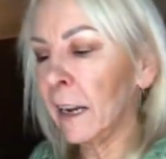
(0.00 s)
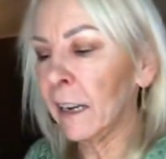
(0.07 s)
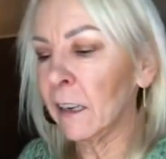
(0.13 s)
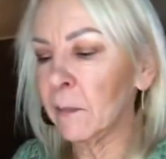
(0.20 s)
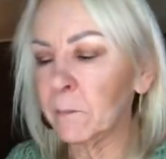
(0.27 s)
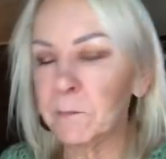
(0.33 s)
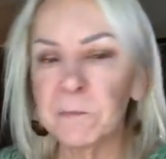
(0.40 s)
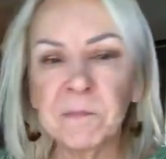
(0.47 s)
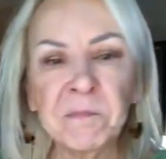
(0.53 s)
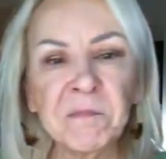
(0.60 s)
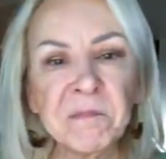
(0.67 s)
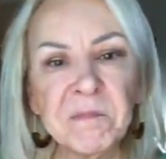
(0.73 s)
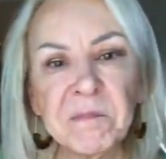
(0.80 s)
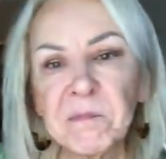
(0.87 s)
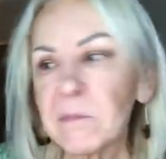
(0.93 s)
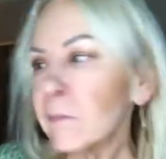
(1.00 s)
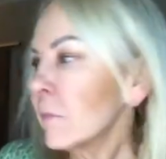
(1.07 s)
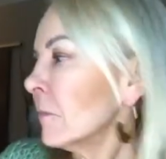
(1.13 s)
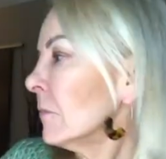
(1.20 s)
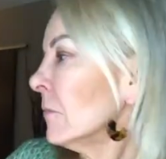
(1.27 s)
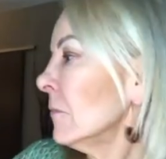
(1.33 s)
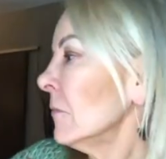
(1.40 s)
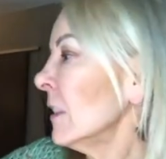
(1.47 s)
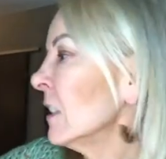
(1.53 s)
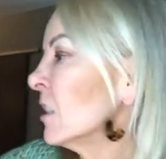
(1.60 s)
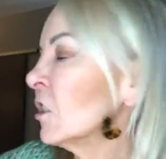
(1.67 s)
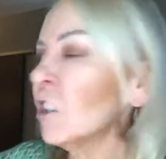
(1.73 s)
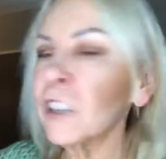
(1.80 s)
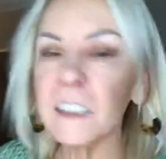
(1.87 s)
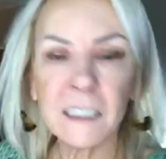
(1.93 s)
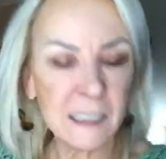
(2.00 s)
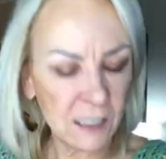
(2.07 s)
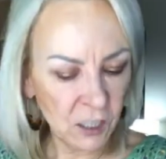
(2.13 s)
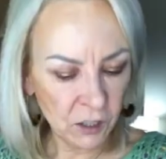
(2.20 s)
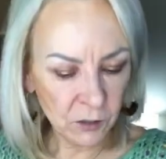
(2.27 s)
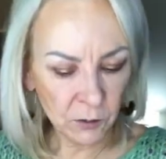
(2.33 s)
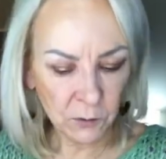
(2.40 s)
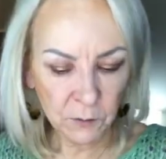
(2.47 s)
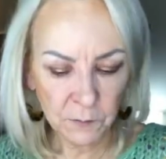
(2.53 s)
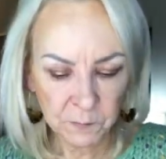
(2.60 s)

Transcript: on air, it starts to